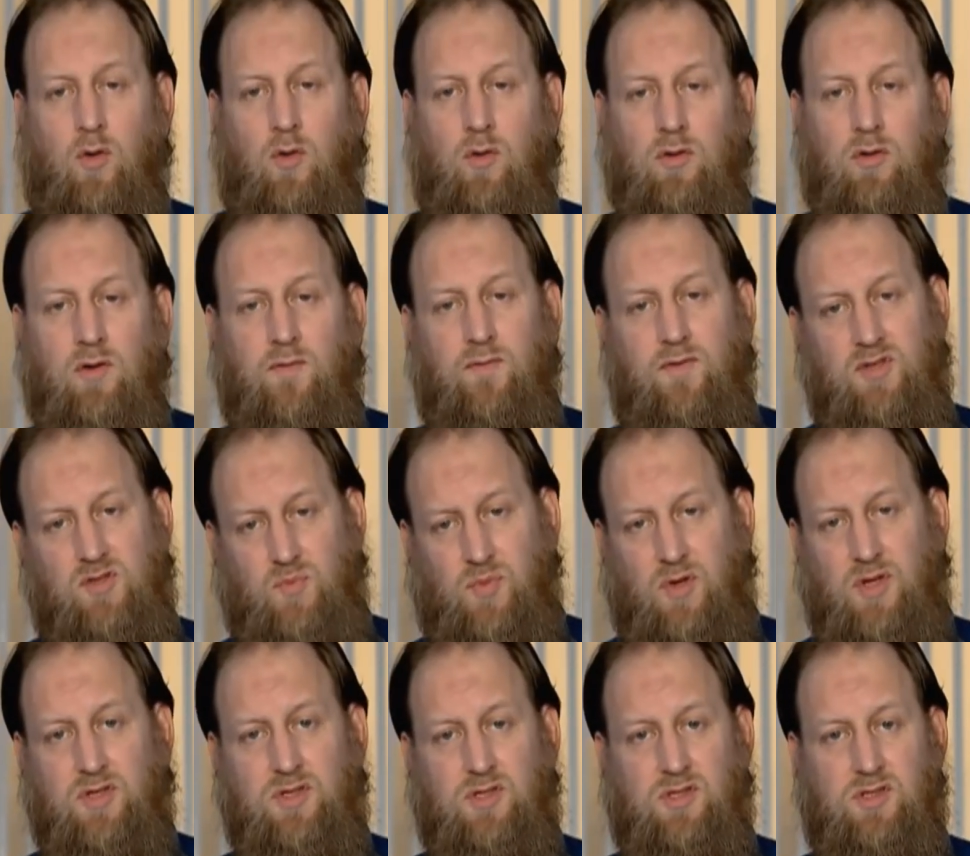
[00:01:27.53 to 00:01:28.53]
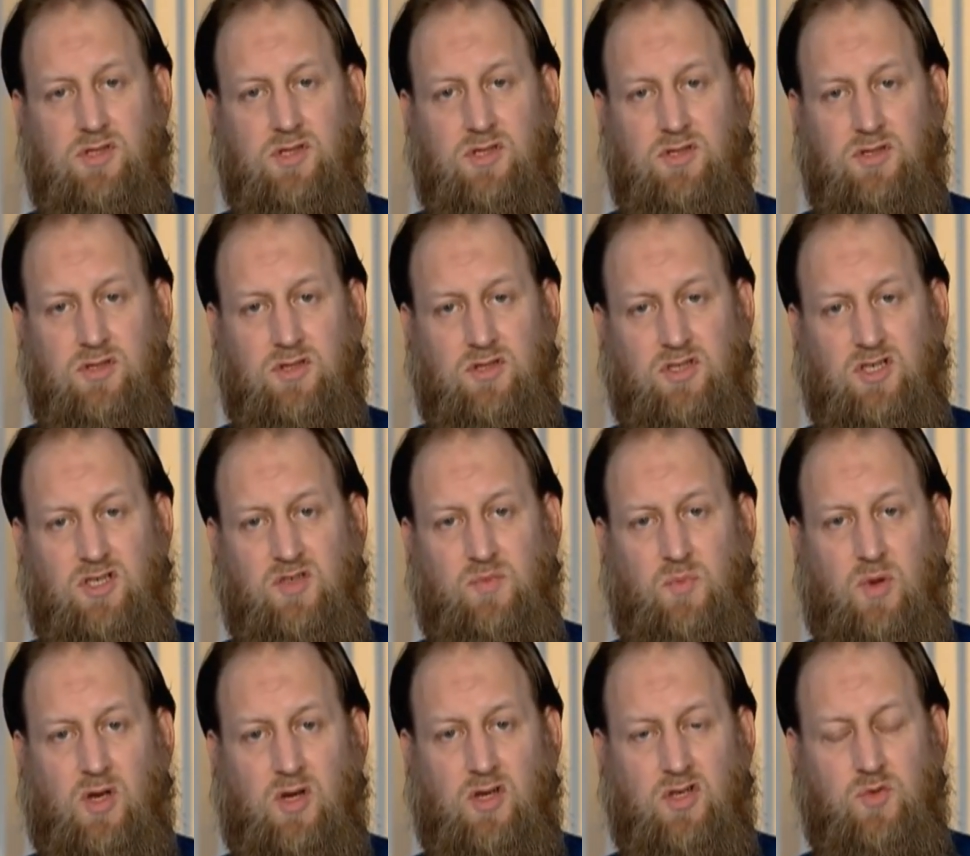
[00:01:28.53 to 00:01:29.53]
All of this, brothers and sisters, is
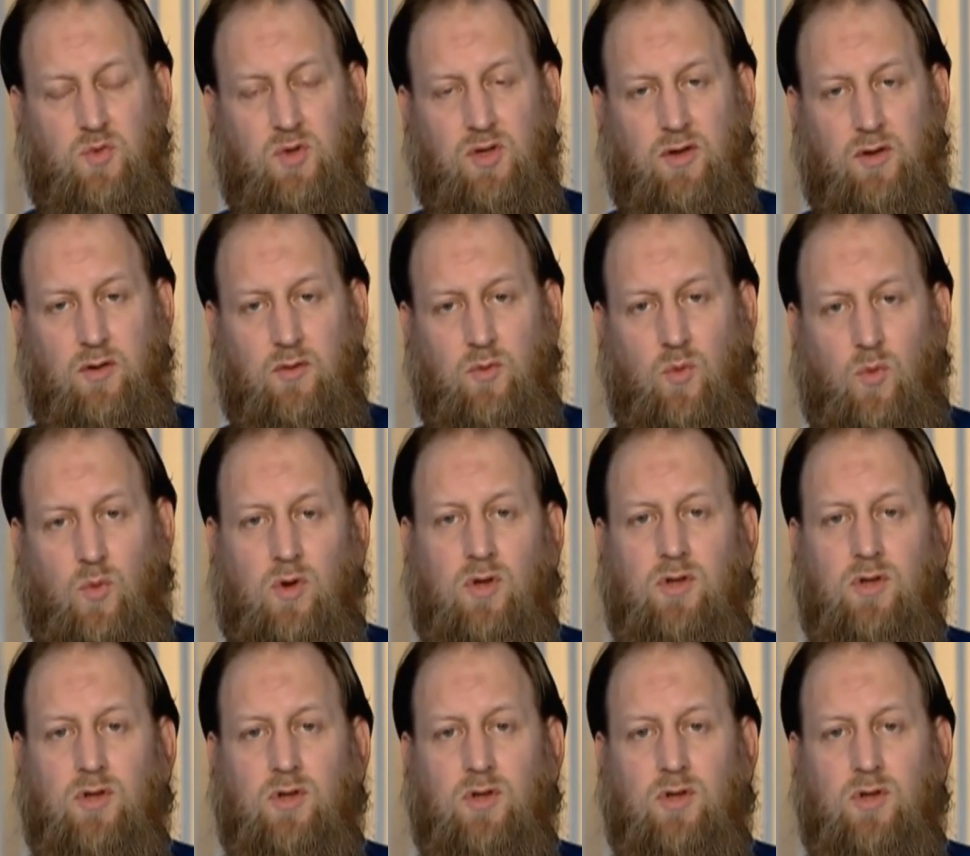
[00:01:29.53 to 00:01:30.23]
because we don't